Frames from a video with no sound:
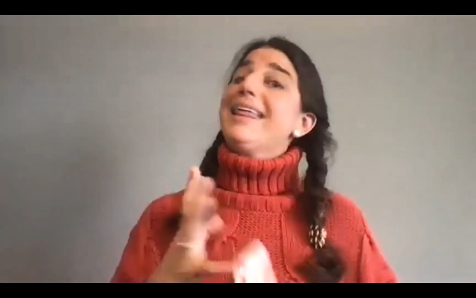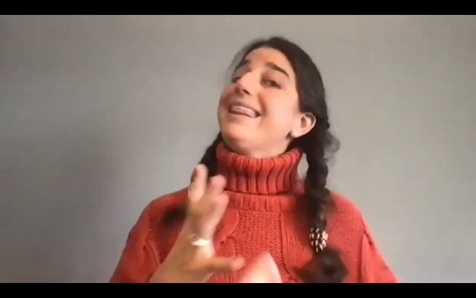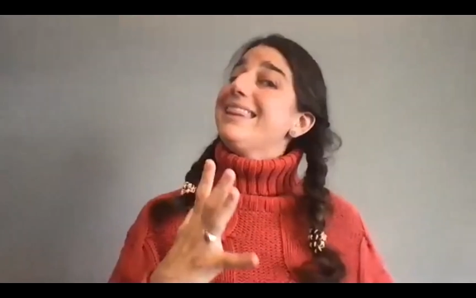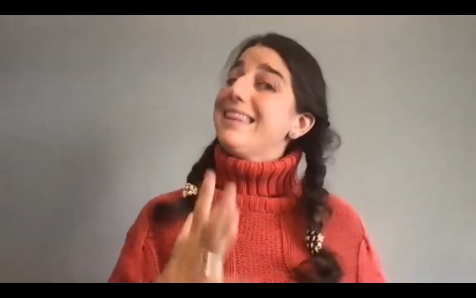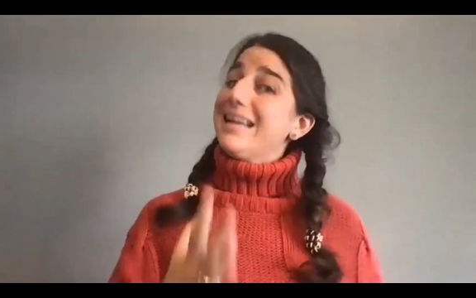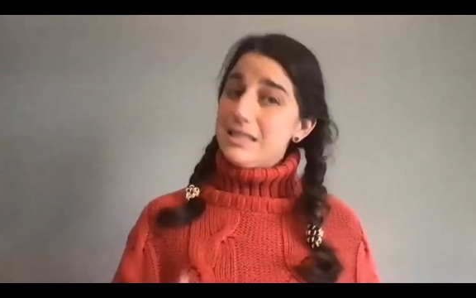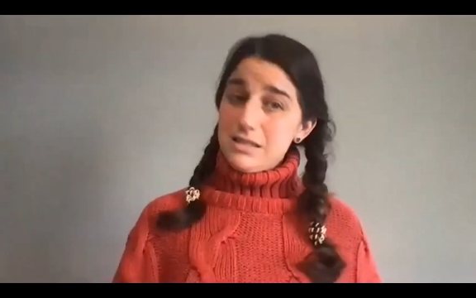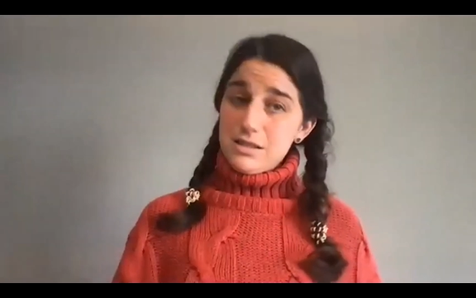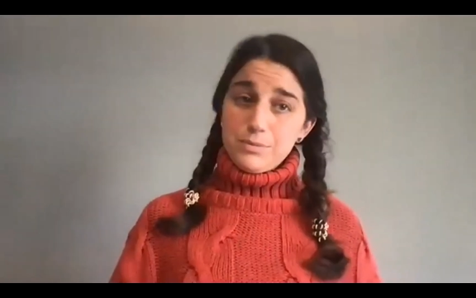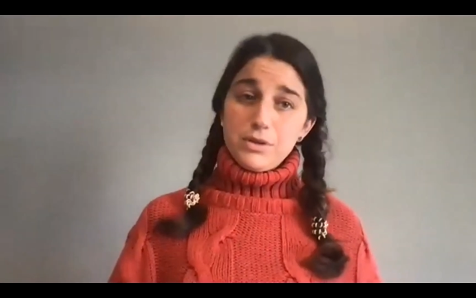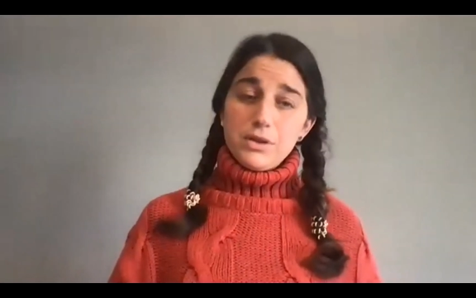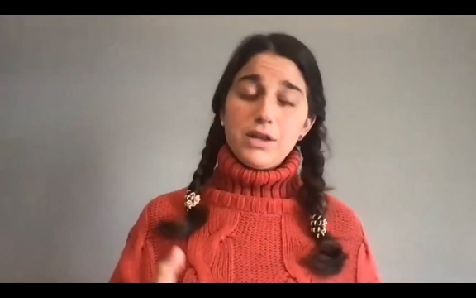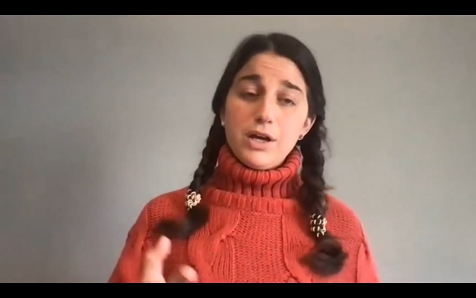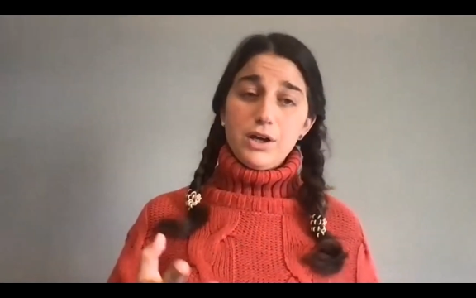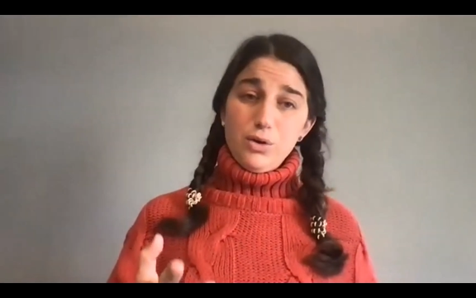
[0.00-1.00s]
That's
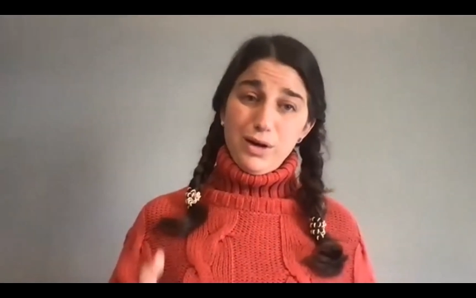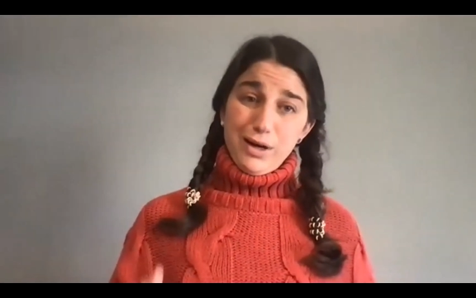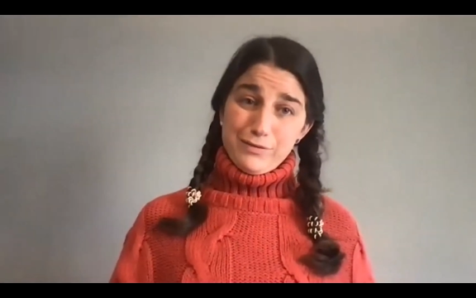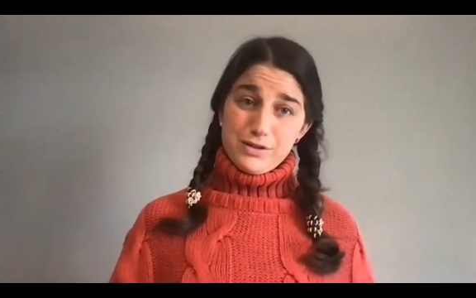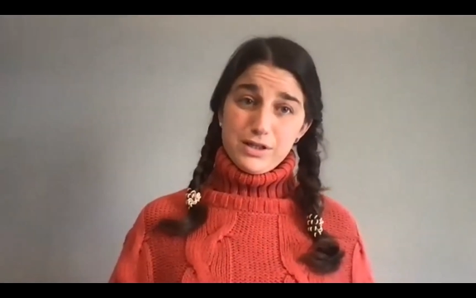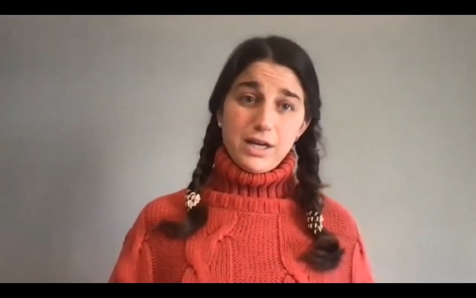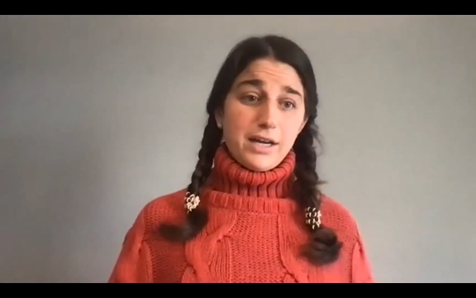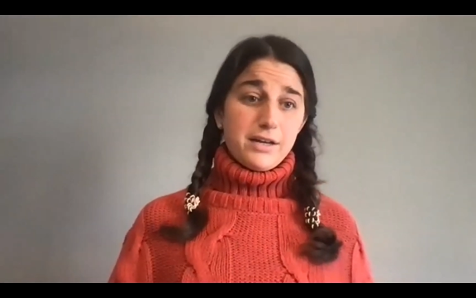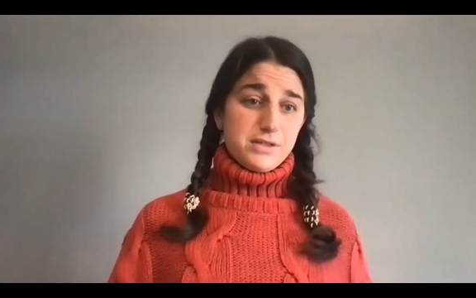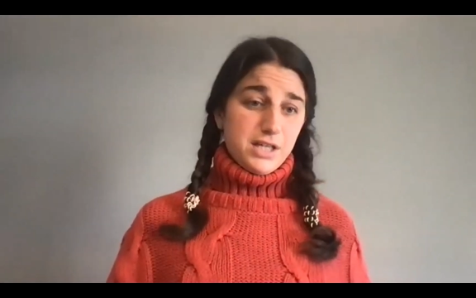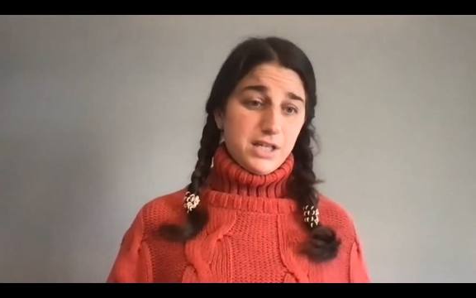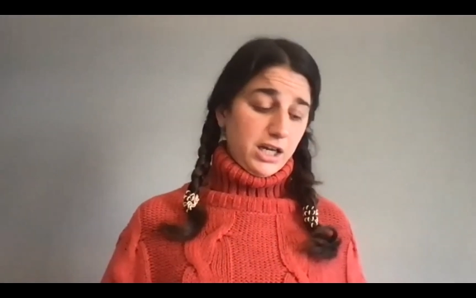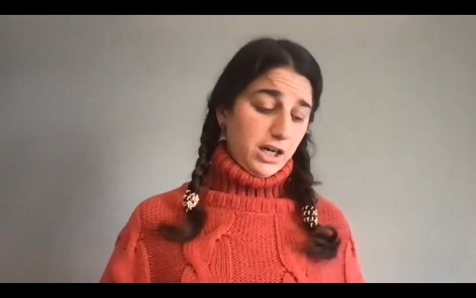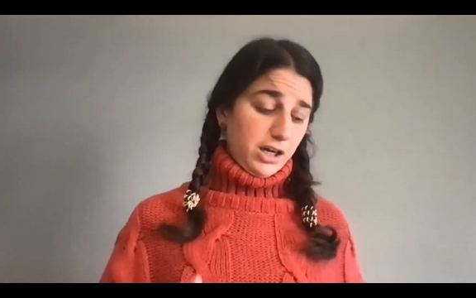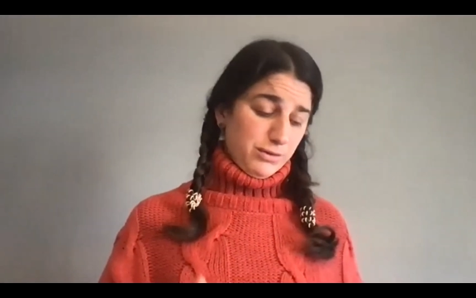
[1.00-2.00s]
something that you have to kind of
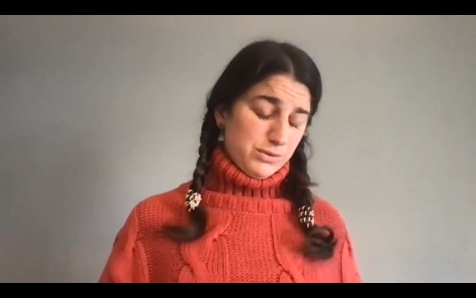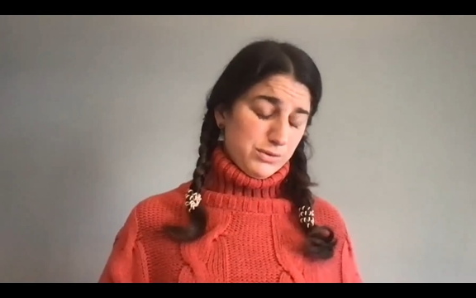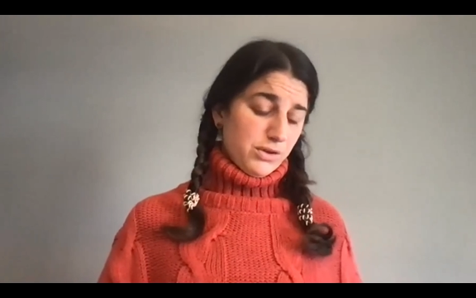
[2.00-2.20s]
take care of.